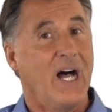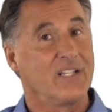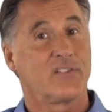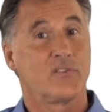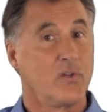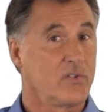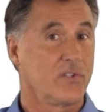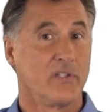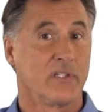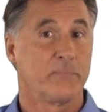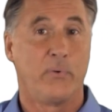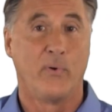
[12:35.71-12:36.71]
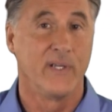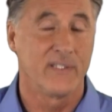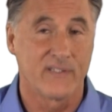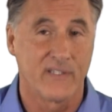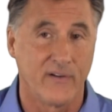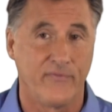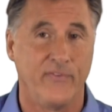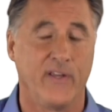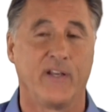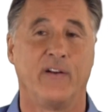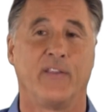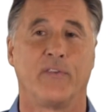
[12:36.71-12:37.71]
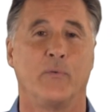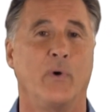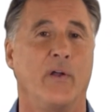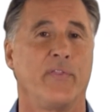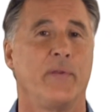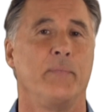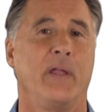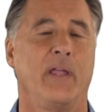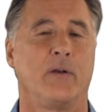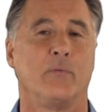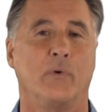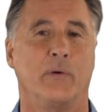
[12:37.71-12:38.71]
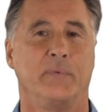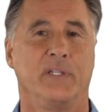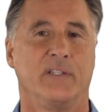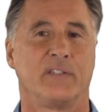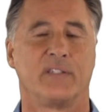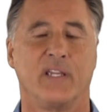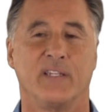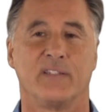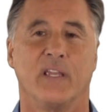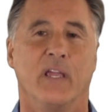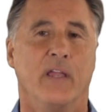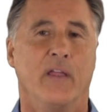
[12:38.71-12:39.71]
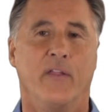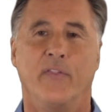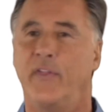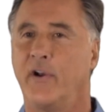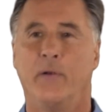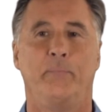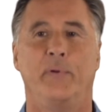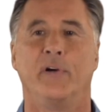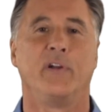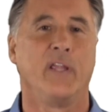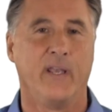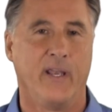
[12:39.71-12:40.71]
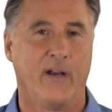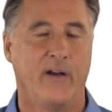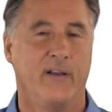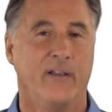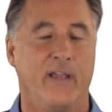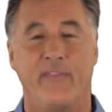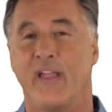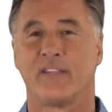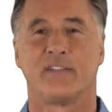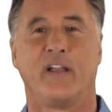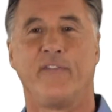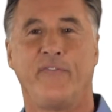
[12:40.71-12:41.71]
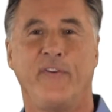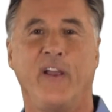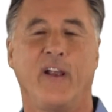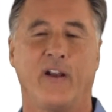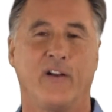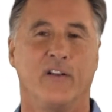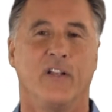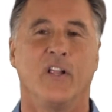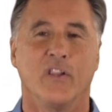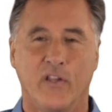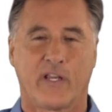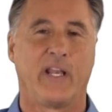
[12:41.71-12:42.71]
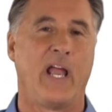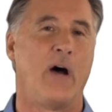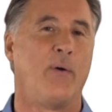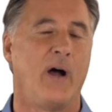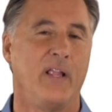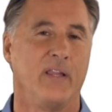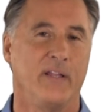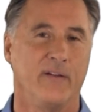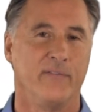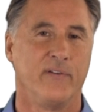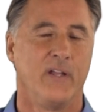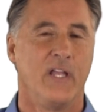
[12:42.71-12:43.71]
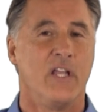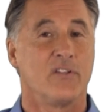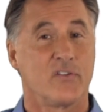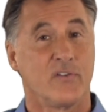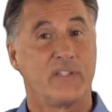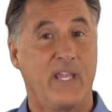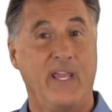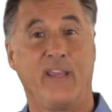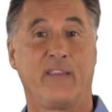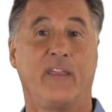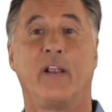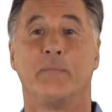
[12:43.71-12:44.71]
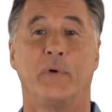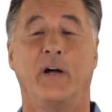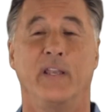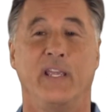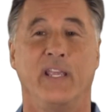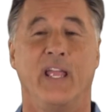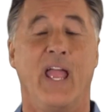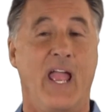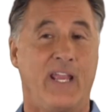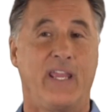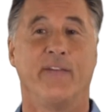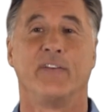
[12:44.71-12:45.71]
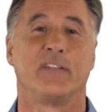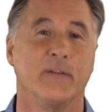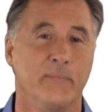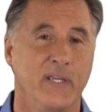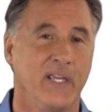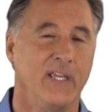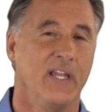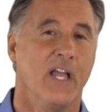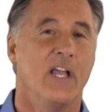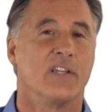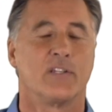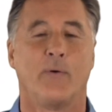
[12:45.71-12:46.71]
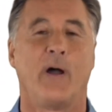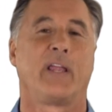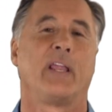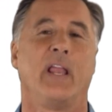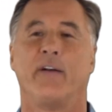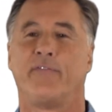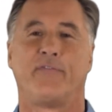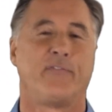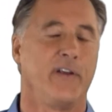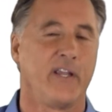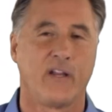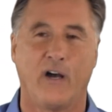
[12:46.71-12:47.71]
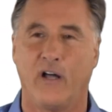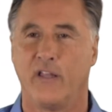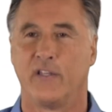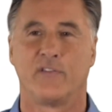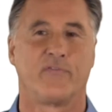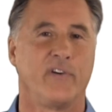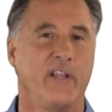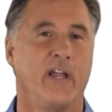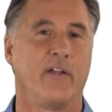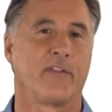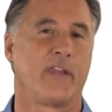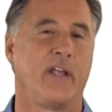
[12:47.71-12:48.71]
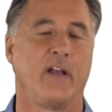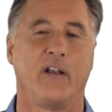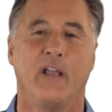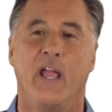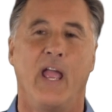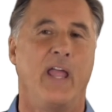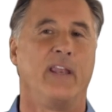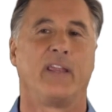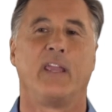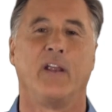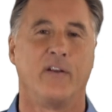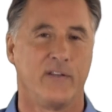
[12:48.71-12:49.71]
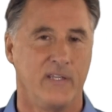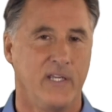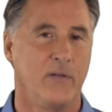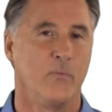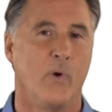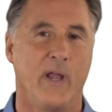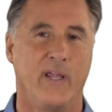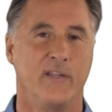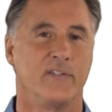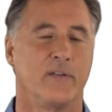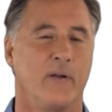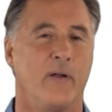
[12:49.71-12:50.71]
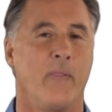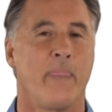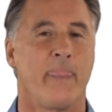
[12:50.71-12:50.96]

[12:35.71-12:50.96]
A socialist points their finger at the wealthy man or woman and says, they're a billionaire, and that's not fair. Look at how I live. So take their money and give it to me so I can have free college, free health care, and a guaranteed wage.